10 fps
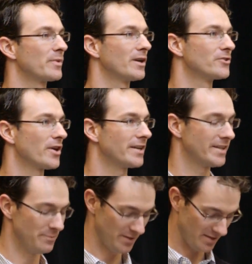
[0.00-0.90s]
but I'll try to
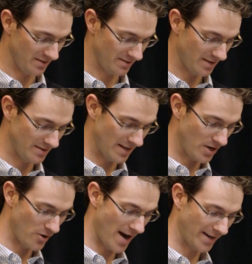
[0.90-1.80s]
keep this as
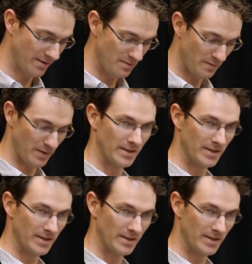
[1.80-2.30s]
interactive